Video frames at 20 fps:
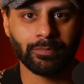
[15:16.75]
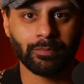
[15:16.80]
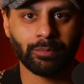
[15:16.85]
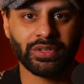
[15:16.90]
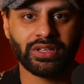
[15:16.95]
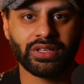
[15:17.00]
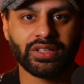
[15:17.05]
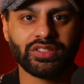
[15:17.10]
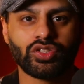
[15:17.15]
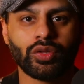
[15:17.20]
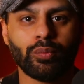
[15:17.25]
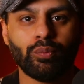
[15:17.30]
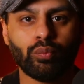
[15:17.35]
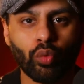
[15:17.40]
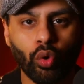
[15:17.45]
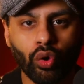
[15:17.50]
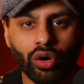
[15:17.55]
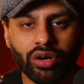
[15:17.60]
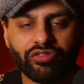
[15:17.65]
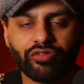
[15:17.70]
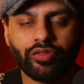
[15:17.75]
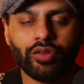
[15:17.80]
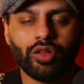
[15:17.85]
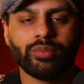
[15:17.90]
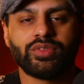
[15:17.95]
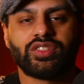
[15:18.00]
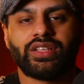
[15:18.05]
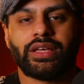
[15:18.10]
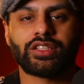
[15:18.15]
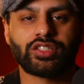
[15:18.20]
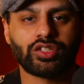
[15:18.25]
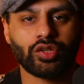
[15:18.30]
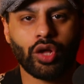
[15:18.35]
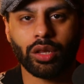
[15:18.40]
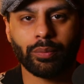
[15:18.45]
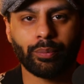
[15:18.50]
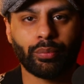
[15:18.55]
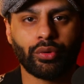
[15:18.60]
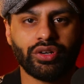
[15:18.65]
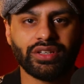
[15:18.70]
Because the more films like
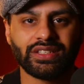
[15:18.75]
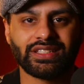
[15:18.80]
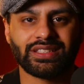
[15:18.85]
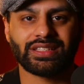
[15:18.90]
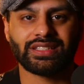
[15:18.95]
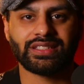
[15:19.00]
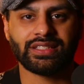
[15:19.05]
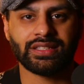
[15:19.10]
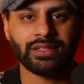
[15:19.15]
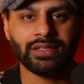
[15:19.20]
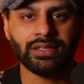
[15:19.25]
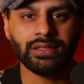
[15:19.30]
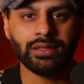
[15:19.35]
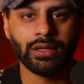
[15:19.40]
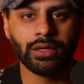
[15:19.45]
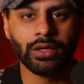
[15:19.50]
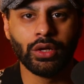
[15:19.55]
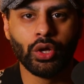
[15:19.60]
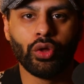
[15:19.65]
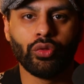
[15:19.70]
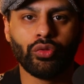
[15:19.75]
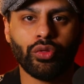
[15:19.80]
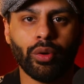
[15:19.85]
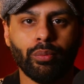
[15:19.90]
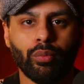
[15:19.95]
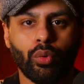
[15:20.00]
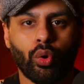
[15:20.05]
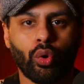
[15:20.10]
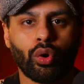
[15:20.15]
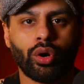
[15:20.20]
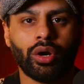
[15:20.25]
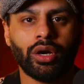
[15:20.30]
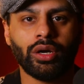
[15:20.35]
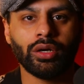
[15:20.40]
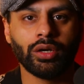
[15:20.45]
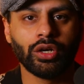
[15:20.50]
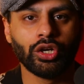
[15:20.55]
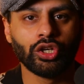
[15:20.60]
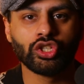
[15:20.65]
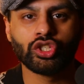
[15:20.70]
Saltburn succeed, the
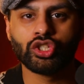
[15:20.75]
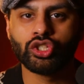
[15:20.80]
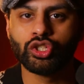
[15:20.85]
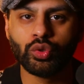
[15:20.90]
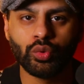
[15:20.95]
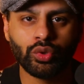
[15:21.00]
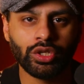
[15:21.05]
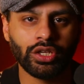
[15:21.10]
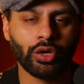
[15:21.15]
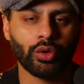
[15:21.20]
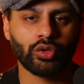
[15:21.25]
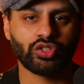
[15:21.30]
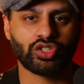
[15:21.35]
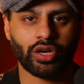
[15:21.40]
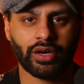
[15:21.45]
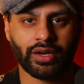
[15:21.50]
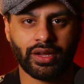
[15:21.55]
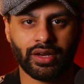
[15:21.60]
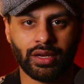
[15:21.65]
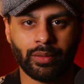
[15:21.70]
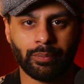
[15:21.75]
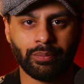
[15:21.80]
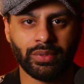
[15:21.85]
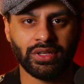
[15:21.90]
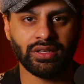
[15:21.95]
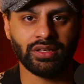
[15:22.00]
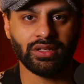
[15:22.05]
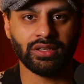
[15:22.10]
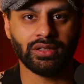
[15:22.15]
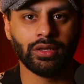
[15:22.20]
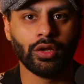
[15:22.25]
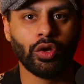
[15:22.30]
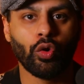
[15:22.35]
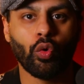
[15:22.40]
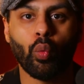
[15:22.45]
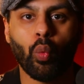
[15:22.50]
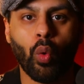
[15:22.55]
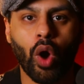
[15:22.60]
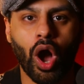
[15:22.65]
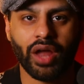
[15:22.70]
more studios are going to be
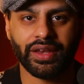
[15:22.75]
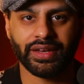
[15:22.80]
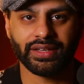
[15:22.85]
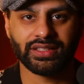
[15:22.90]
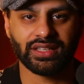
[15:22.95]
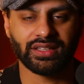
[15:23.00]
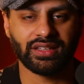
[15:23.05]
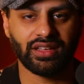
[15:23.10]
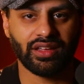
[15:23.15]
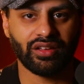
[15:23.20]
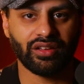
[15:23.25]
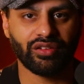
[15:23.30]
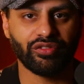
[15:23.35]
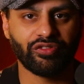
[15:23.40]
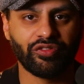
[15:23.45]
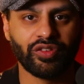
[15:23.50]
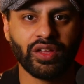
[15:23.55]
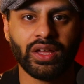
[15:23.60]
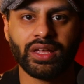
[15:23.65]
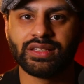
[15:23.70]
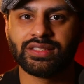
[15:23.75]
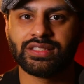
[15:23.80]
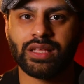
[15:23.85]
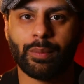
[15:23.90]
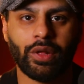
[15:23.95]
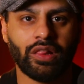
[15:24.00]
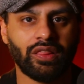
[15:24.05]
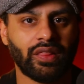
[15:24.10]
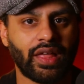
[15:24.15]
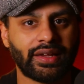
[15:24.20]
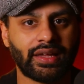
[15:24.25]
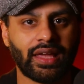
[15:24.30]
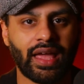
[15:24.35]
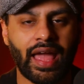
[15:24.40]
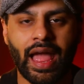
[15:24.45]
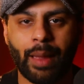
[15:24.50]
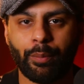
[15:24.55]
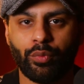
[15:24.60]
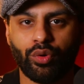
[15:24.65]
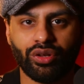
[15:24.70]
wanting to give someone like
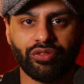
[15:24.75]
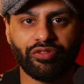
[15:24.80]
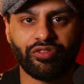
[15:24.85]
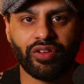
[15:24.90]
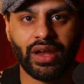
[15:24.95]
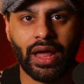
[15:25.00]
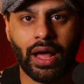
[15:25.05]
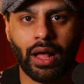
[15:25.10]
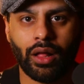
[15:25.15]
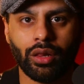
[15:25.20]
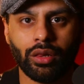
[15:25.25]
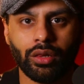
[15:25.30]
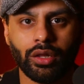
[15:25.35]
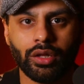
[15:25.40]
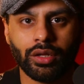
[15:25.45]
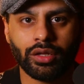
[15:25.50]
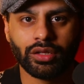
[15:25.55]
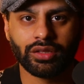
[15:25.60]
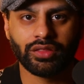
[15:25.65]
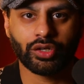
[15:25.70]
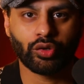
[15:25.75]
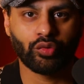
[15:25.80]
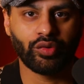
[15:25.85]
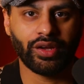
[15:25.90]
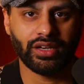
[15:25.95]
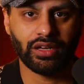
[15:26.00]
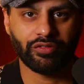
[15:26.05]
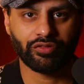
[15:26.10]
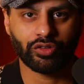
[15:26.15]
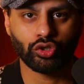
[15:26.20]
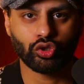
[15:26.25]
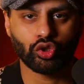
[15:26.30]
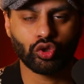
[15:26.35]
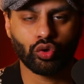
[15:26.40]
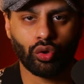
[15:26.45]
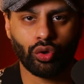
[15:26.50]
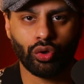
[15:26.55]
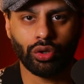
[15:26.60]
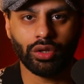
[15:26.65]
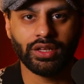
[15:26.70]
Emerald Fennell the creative
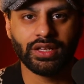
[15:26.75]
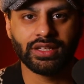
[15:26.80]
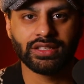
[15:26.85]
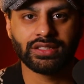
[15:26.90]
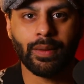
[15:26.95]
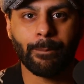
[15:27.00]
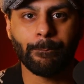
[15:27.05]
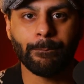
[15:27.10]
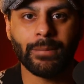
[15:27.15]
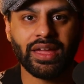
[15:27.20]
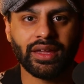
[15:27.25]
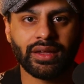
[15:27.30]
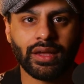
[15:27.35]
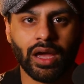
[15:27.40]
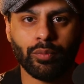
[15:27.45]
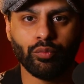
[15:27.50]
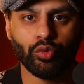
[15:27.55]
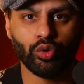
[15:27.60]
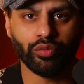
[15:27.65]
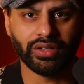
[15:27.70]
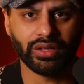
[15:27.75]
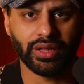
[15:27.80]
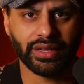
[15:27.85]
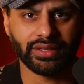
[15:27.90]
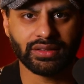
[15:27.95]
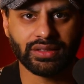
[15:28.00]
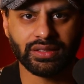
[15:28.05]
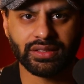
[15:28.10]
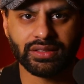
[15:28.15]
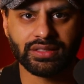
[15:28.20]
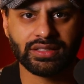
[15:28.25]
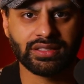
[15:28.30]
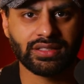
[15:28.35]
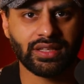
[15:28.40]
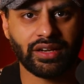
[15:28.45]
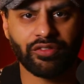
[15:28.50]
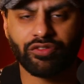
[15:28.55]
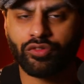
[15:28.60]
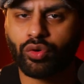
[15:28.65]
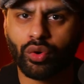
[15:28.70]
control to make a movie like this.
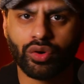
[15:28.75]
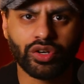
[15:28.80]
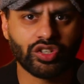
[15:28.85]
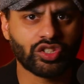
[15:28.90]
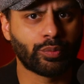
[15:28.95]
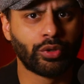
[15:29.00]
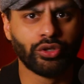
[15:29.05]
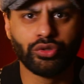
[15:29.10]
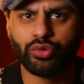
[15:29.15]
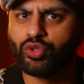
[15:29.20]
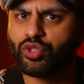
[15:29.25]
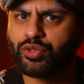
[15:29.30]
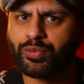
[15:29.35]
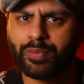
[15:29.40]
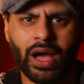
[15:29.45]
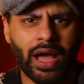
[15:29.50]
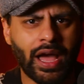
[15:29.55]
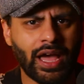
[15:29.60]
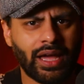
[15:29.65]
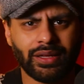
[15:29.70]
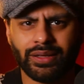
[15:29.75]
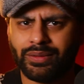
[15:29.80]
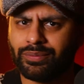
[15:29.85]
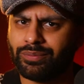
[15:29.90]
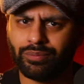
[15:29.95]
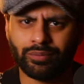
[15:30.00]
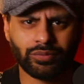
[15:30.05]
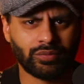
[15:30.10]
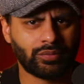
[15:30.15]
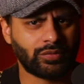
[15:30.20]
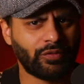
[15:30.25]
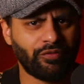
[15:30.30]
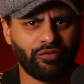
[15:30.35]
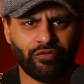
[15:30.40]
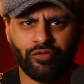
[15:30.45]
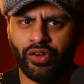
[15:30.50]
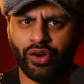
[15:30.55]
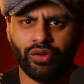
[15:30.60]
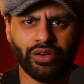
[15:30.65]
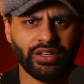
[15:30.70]
And of course, produced by the
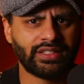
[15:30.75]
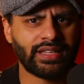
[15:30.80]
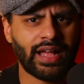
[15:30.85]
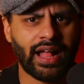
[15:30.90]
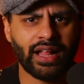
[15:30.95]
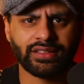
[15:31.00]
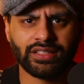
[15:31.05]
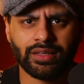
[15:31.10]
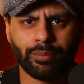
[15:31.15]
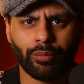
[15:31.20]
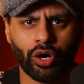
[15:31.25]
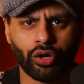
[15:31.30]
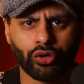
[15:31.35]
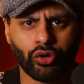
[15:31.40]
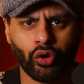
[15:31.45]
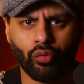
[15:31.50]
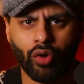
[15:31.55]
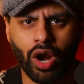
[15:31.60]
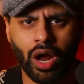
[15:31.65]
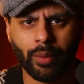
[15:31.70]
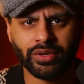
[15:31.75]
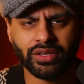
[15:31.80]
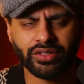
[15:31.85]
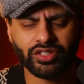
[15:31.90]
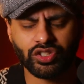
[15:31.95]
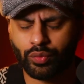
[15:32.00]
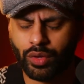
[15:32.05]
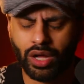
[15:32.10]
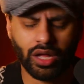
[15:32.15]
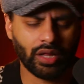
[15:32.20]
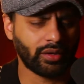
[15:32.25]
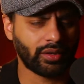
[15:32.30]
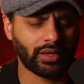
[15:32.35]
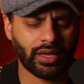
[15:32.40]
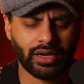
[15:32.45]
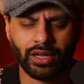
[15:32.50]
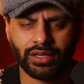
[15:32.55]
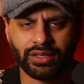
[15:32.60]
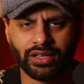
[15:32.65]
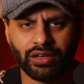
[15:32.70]
very talented Margot Robbie as well.
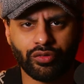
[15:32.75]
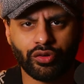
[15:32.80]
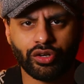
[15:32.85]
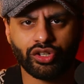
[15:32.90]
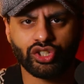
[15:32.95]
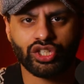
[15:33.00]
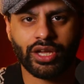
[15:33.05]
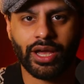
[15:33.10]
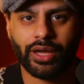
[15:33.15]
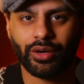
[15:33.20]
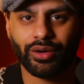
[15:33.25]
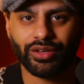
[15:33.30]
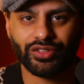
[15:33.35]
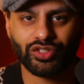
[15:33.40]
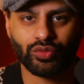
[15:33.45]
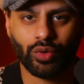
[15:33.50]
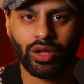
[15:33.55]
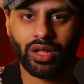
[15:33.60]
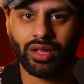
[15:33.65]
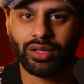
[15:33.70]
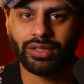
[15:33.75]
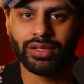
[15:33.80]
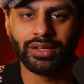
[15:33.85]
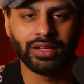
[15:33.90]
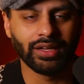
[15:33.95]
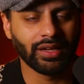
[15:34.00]
Gotta give her a shout out as well.